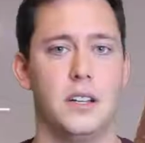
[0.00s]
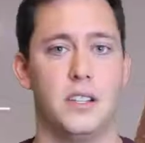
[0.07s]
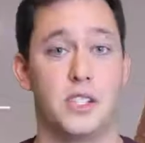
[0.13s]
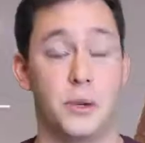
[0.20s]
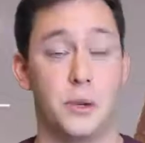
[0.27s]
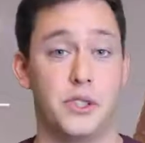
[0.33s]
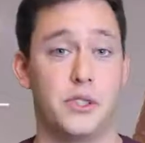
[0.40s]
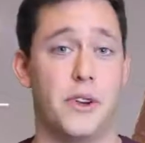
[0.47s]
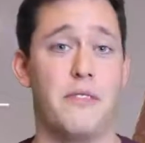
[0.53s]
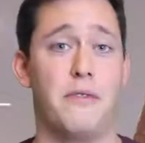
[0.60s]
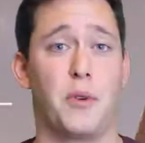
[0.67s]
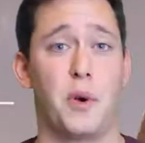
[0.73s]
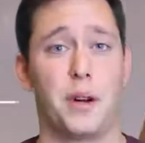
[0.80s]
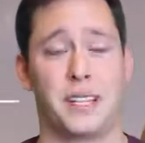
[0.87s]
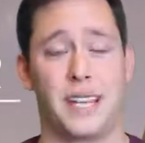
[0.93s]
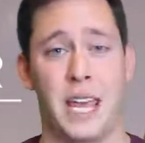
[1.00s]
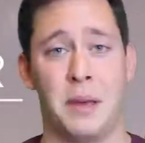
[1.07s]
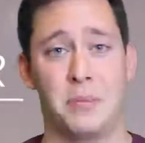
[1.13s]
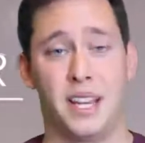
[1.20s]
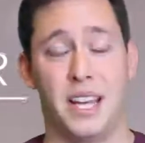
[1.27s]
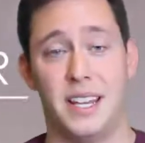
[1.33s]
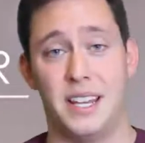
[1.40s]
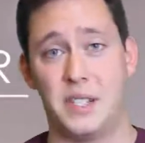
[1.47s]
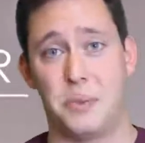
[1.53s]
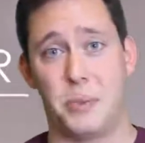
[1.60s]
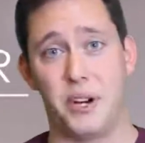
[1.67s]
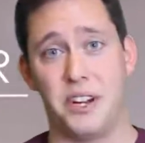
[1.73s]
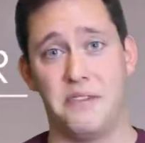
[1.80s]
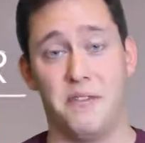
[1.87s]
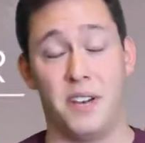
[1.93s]
So a straightforward gameplay that's
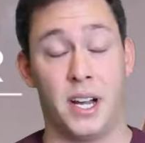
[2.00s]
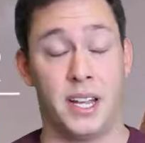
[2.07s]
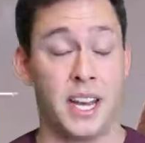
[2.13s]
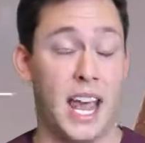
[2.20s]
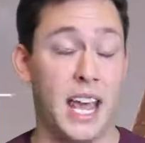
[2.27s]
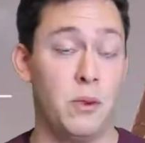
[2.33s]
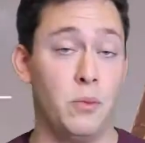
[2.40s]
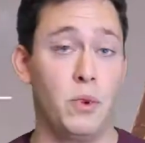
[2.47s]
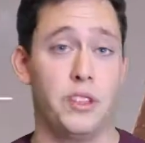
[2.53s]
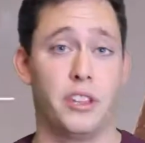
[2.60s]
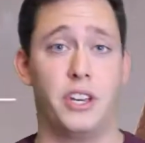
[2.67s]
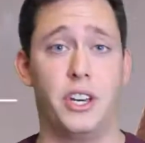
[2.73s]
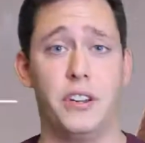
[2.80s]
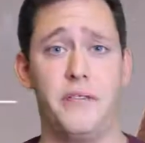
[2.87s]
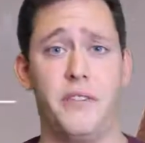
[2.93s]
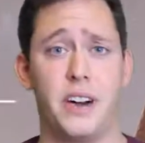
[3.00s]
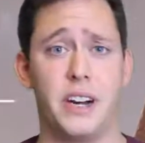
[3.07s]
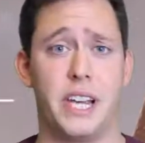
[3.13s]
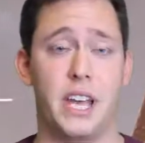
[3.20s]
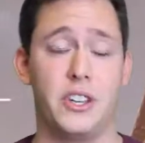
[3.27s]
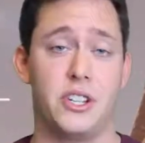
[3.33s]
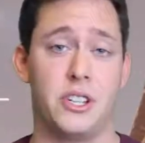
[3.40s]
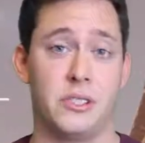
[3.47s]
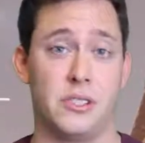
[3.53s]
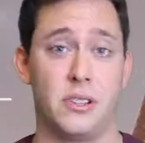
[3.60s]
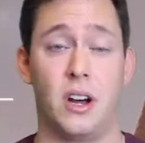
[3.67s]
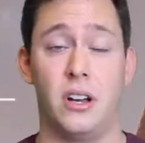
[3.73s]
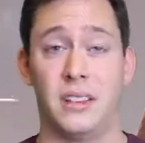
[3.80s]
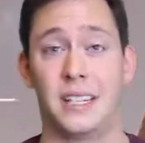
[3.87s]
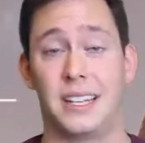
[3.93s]
pretty fun, and with good variations
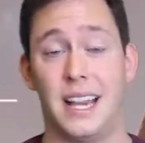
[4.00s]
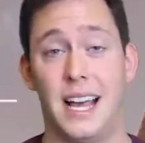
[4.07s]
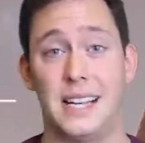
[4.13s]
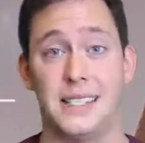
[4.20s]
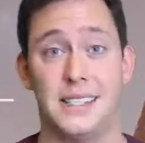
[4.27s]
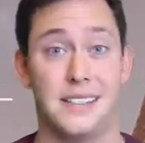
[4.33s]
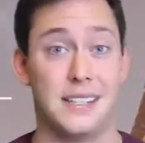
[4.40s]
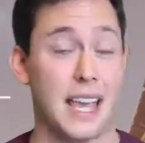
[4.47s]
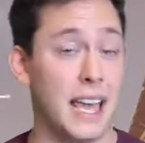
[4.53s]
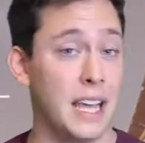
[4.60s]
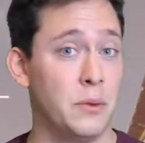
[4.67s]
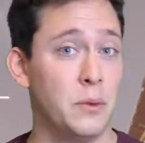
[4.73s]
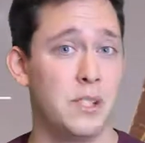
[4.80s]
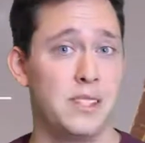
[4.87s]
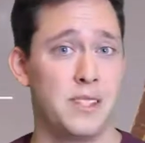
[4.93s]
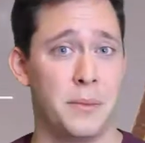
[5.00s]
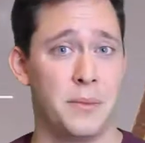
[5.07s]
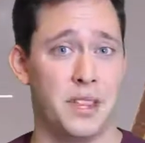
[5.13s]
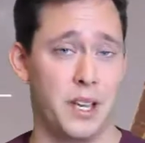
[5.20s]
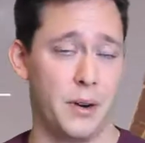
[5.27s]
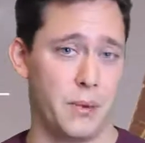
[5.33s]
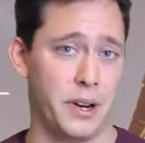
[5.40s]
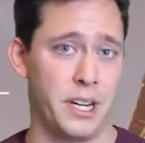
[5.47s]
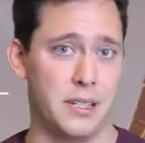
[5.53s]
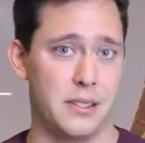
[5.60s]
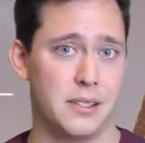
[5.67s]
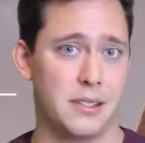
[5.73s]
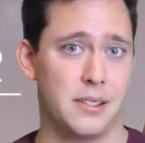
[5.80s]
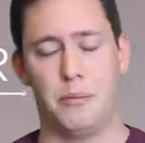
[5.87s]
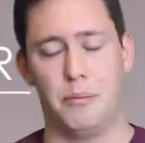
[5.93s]
on the classes and with some of the
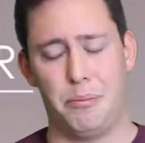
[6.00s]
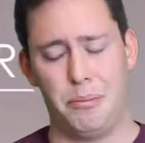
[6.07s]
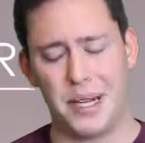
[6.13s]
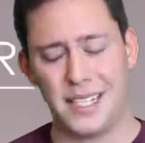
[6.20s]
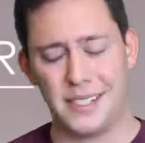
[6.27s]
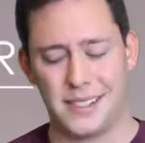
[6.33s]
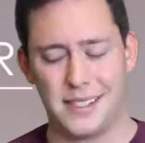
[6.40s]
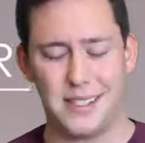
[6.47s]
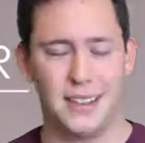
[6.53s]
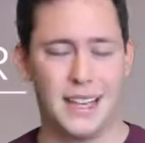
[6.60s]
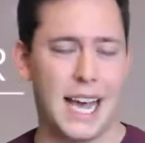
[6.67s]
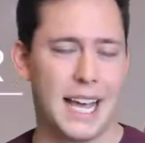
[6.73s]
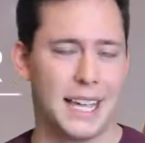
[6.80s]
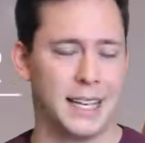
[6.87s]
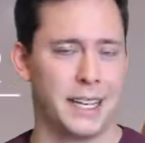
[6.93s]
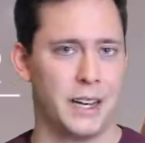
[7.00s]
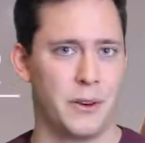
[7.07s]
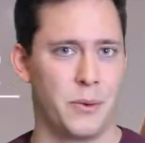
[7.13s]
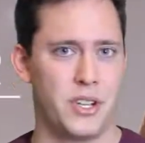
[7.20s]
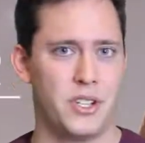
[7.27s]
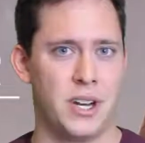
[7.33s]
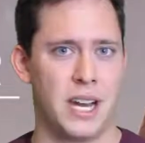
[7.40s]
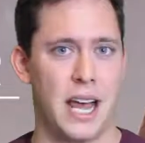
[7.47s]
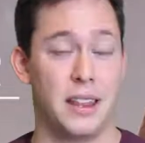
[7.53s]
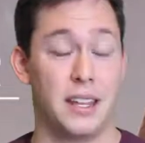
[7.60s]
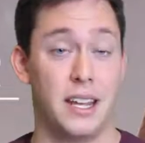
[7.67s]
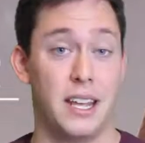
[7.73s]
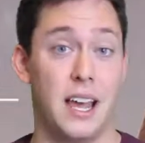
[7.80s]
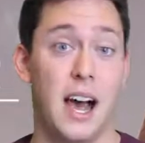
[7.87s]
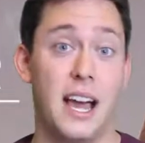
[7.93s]
arenas. But still lacking in
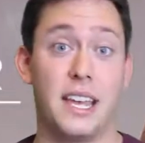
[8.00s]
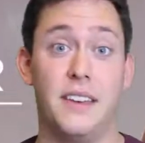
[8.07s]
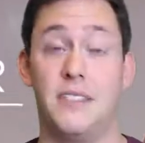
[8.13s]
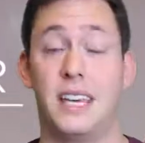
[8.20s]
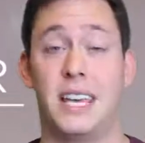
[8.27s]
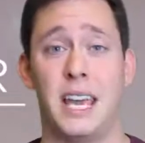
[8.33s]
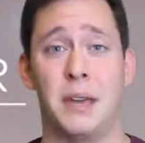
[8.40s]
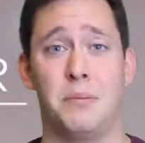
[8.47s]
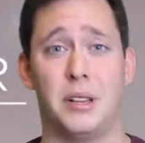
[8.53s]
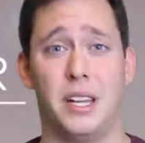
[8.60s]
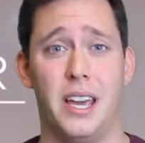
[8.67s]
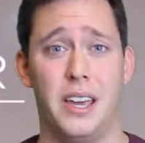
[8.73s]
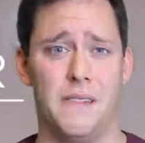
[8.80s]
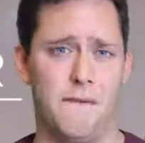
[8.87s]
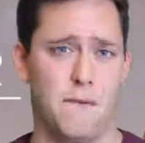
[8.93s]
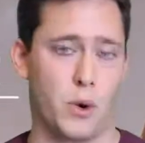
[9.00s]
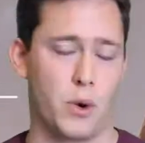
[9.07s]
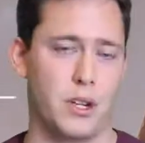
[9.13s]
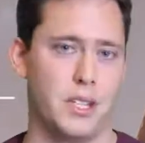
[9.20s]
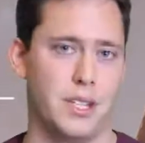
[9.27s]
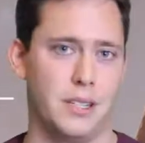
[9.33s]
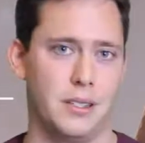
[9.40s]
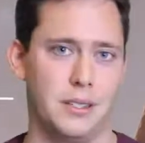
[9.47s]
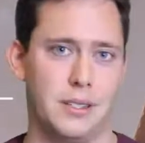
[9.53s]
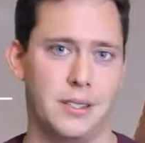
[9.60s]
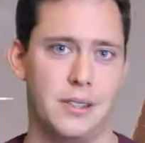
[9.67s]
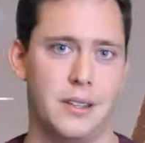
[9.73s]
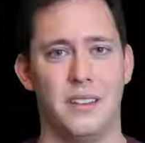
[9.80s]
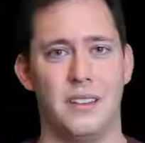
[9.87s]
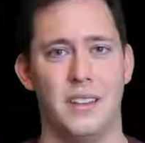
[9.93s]
originality, I give the gameplay 4 shields.
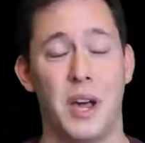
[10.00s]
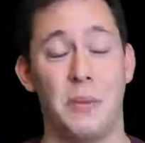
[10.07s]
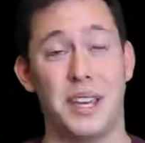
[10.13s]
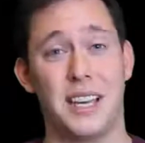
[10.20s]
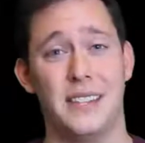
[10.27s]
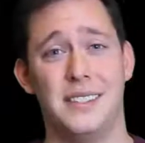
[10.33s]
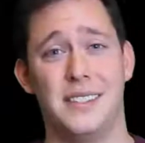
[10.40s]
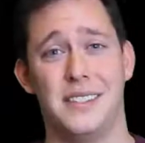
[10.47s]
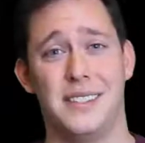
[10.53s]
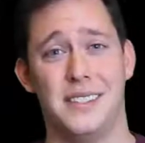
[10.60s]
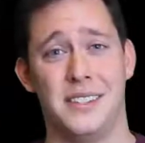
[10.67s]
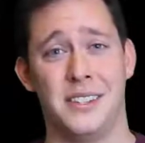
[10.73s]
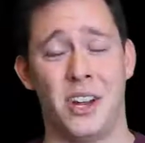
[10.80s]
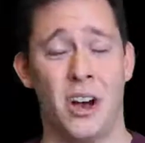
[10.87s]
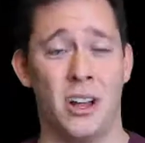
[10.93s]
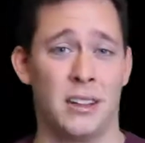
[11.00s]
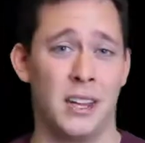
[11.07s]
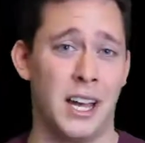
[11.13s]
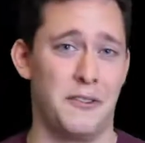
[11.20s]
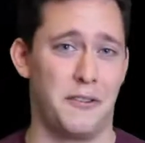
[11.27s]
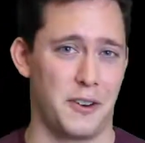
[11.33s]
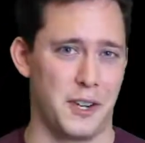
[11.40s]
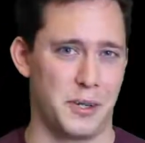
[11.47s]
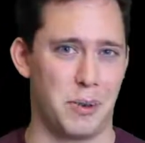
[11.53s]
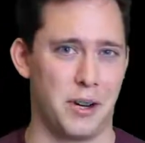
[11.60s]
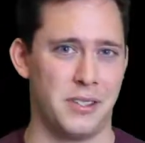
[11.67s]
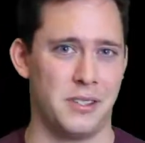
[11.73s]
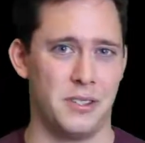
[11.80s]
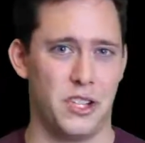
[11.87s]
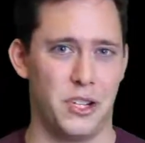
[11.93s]
Now because this is an online
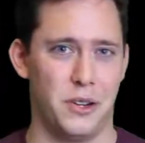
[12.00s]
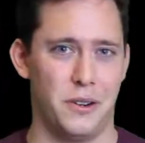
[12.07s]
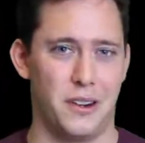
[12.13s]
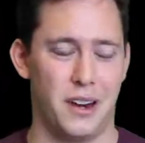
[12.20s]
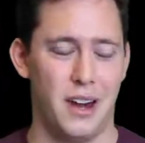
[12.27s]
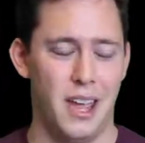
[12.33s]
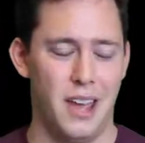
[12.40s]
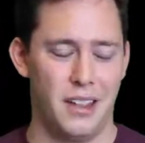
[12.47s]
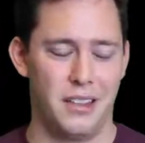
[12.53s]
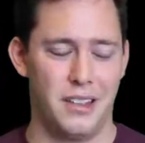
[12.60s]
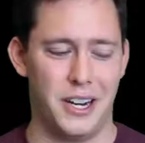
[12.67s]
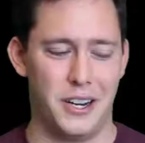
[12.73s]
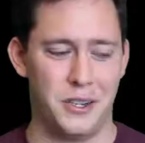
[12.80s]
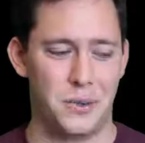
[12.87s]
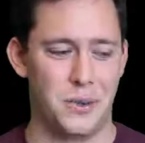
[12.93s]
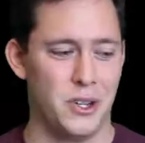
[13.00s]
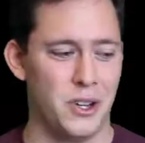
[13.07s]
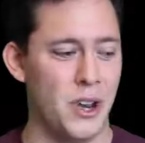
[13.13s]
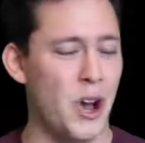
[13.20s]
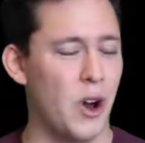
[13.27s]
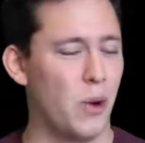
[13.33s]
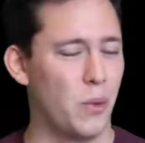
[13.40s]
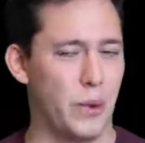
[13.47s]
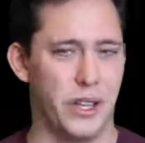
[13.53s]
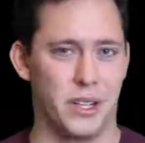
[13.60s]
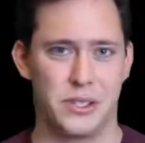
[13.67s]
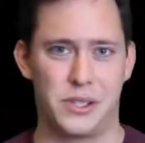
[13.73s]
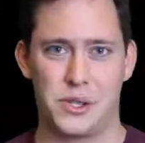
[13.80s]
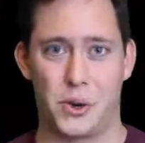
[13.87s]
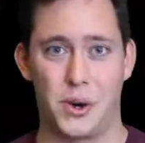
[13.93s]
first-person shooter, there's no
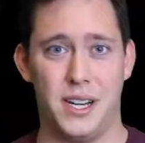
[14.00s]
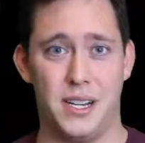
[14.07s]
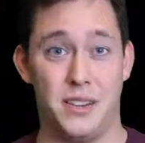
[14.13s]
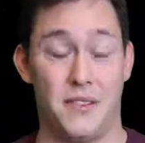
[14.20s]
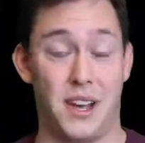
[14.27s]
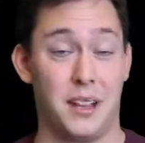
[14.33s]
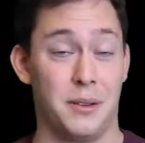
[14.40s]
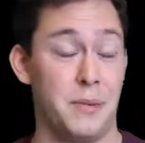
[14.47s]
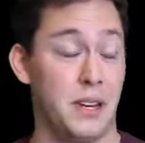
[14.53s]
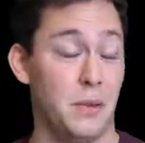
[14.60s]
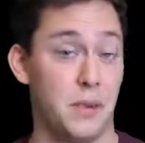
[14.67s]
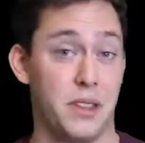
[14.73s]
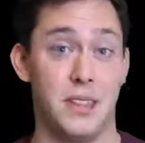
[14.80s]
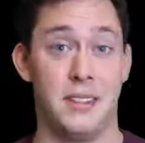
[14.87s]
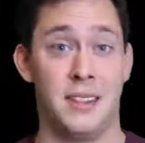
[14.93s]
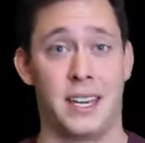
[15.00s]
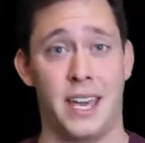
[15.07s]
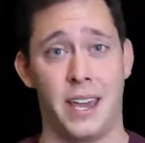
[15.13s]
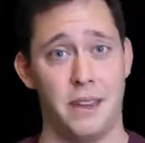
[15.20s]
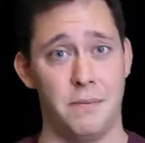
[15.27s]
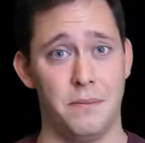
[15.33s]
real story development within the game,